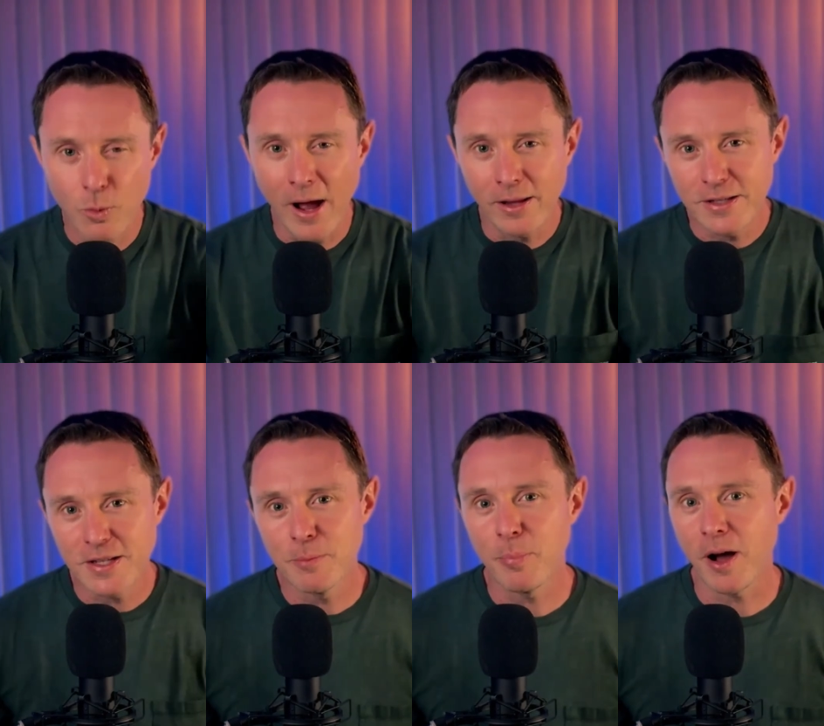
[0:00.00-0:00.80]
while it's
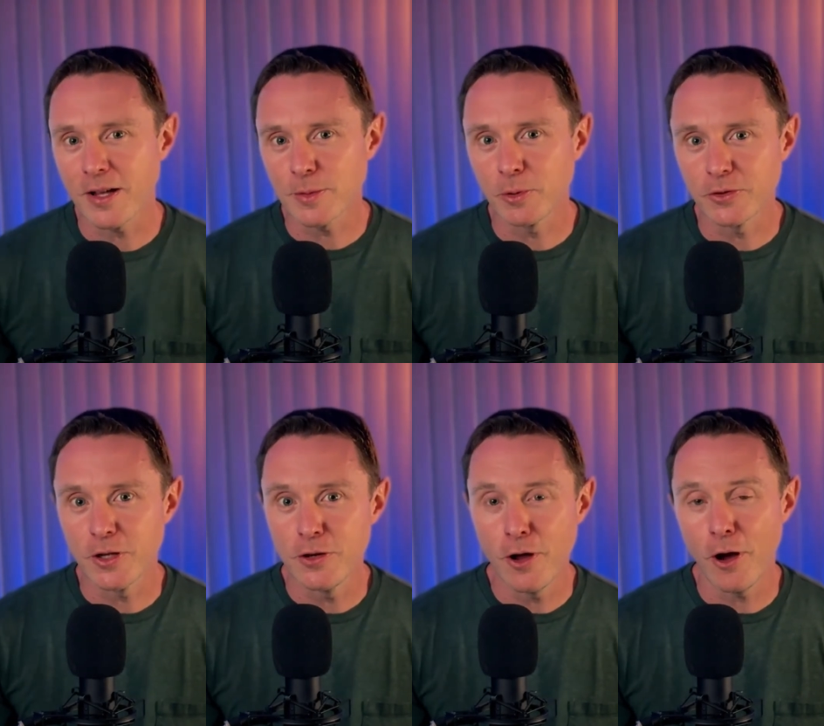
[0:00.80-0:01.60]
impossible
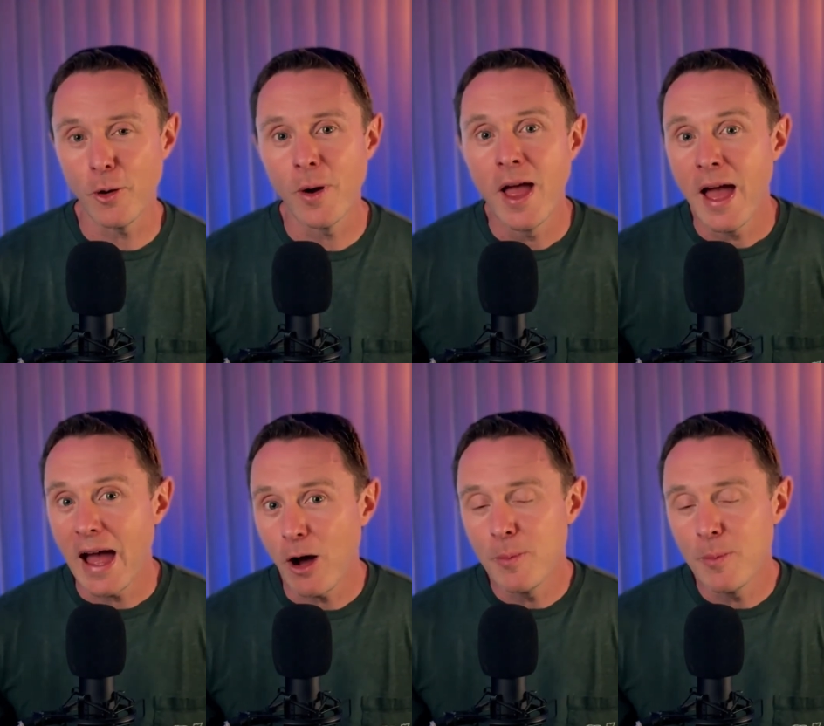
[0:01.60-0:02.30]
to know how